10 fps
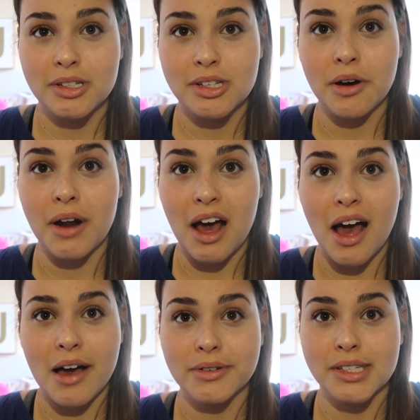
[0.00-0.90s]

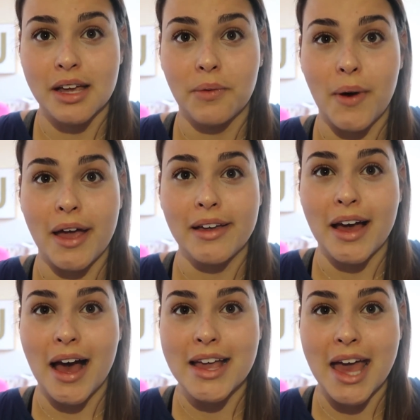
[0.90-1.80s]
soda I was like wait
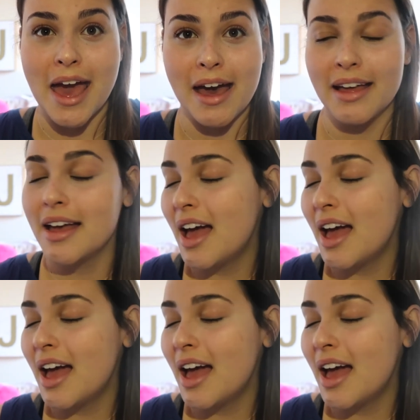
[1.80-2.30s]
I can't